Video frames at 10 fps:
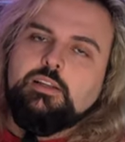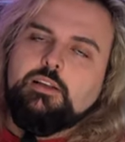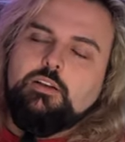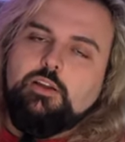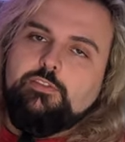
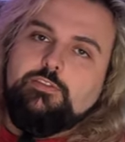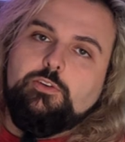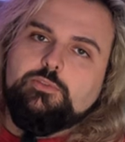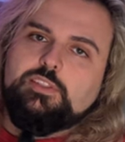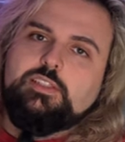like a
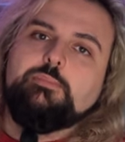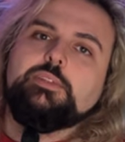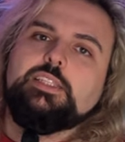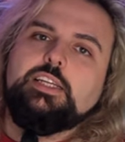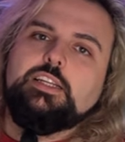fox in
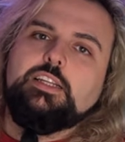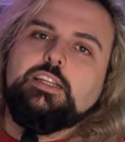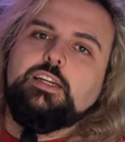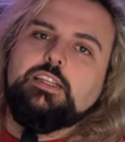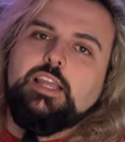
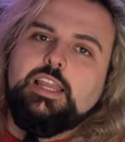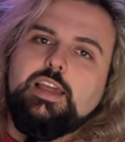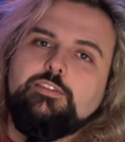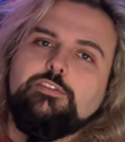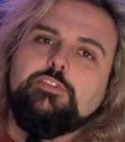particular, they
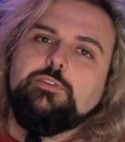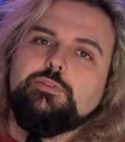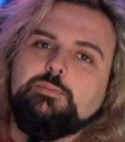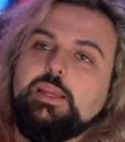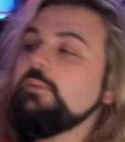have a
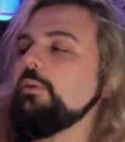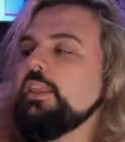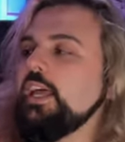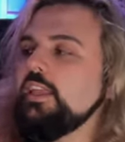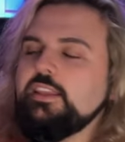fox bib
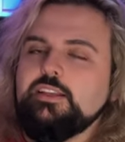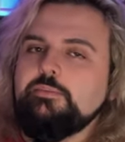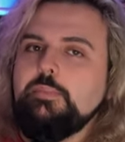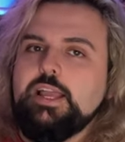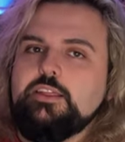and that
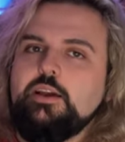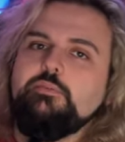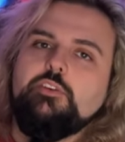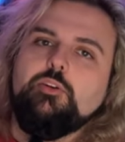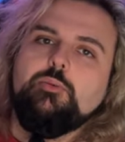does match
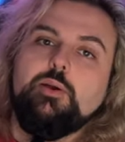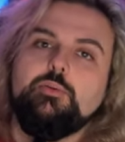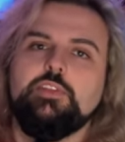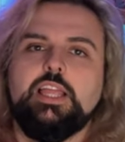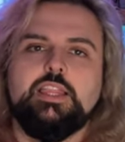up very well
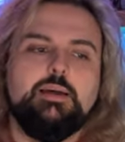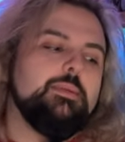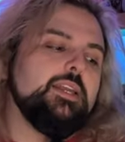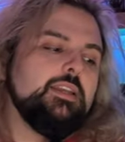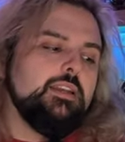with that
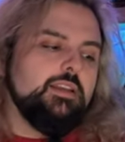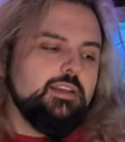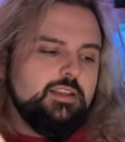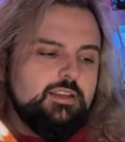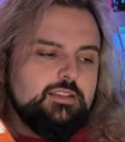dummy.
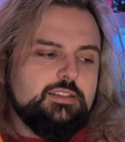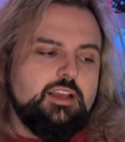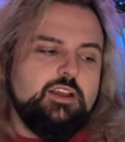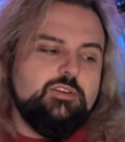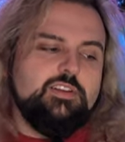
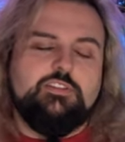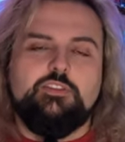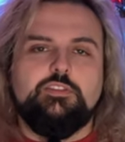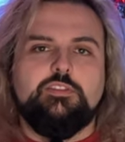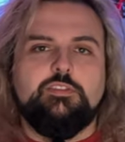So if
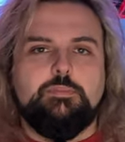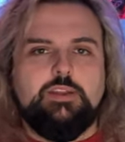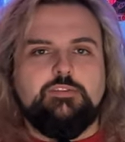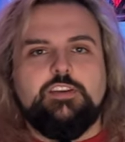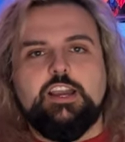you're a
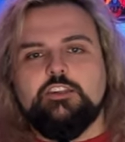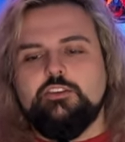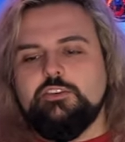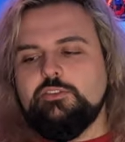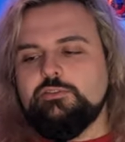bit
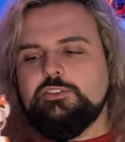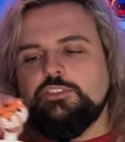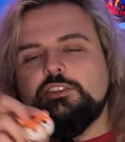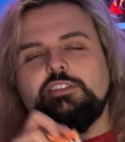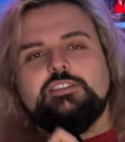fashion
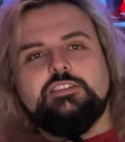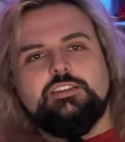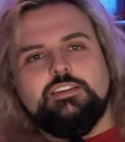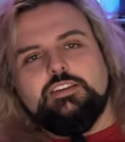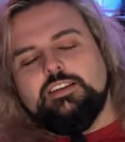conscious,
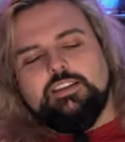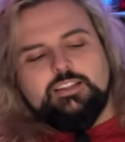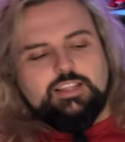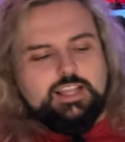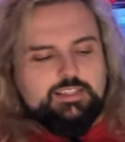
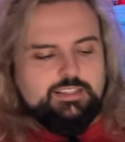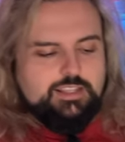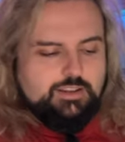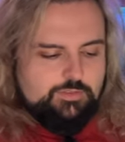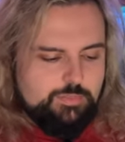that's
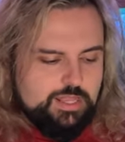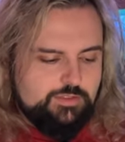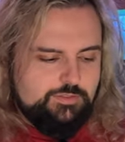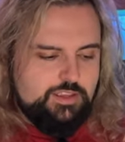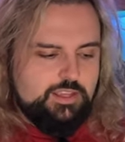another
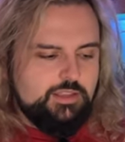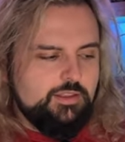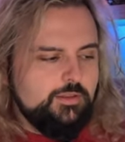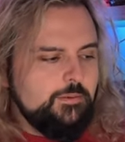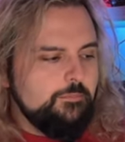benefit.
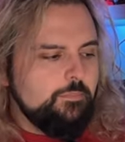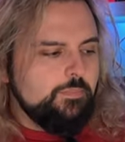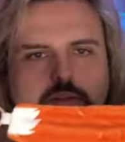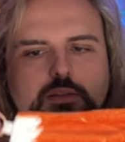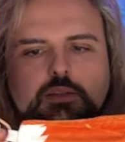
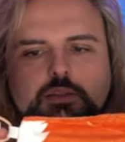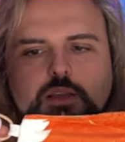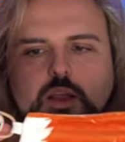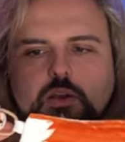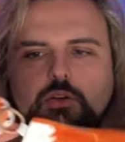
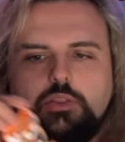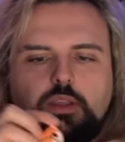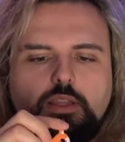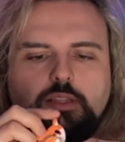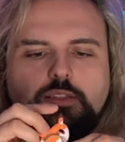So on
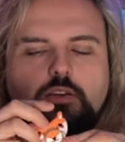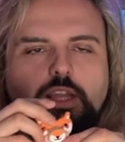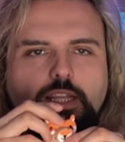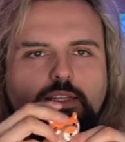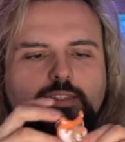the
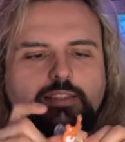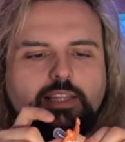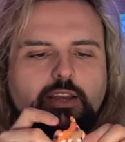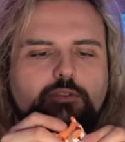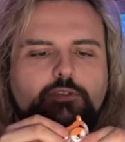design
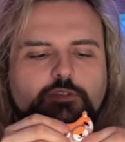itself,